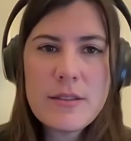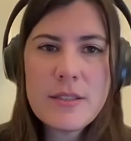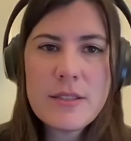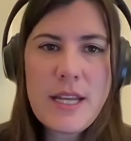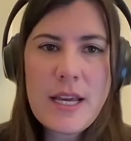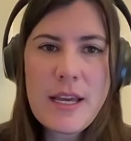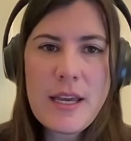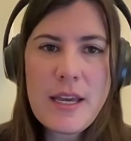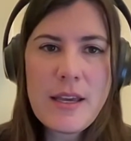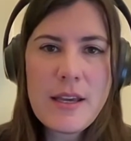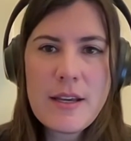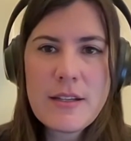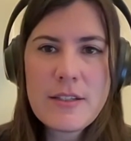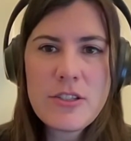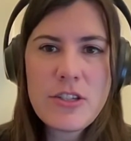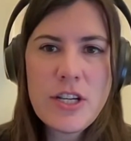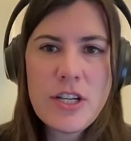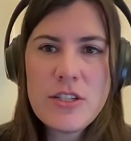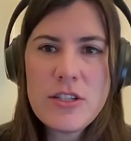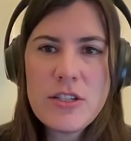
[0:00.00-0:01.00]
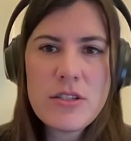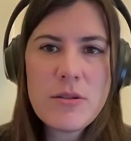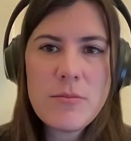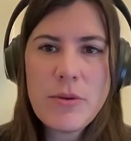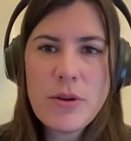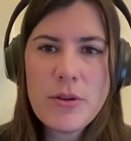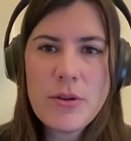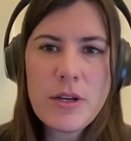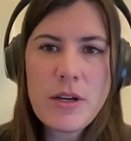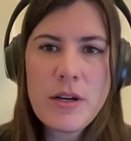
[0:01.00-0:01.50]
staking exchanges or
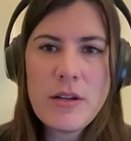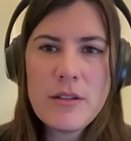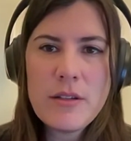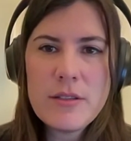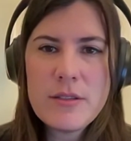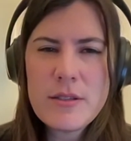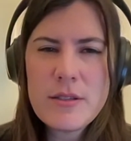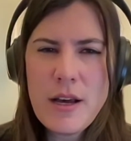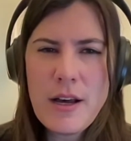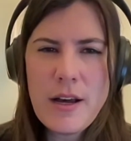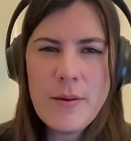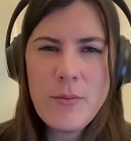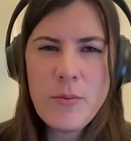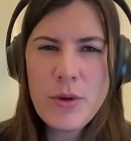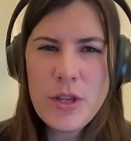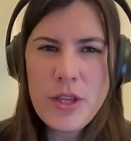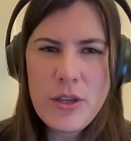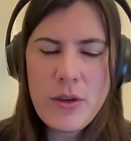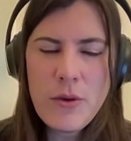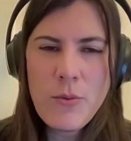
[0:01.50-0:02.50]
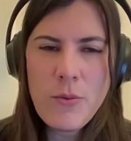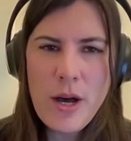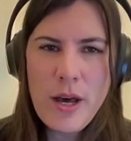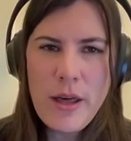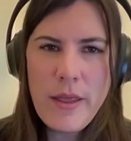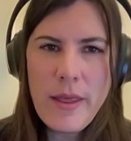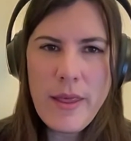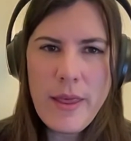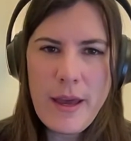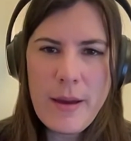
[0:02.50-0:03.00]
protocols? Wouldn't you
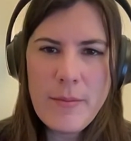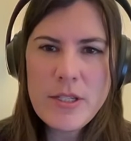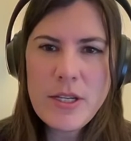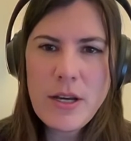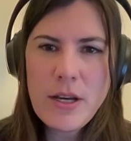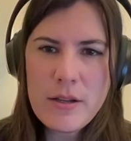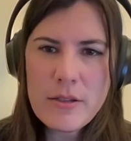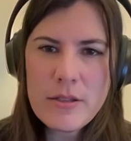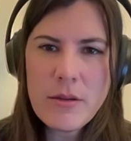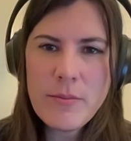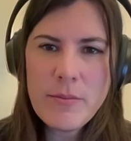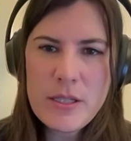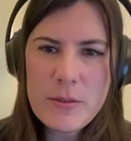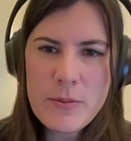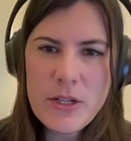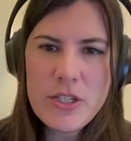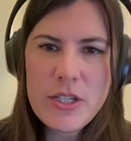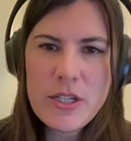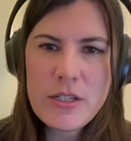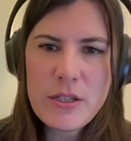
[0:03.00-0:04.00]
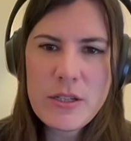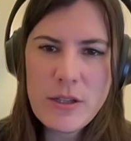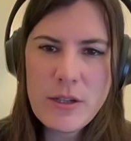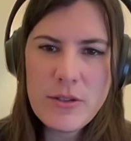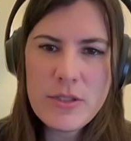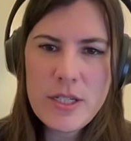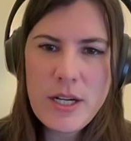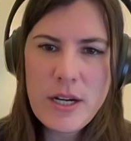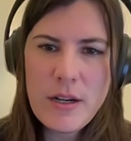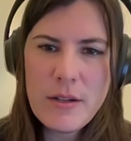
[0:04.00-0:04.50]
want them to also be switching to
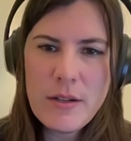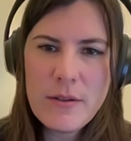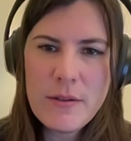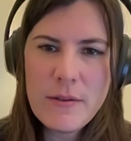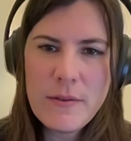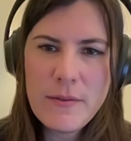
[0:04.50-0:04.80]
Lodestar?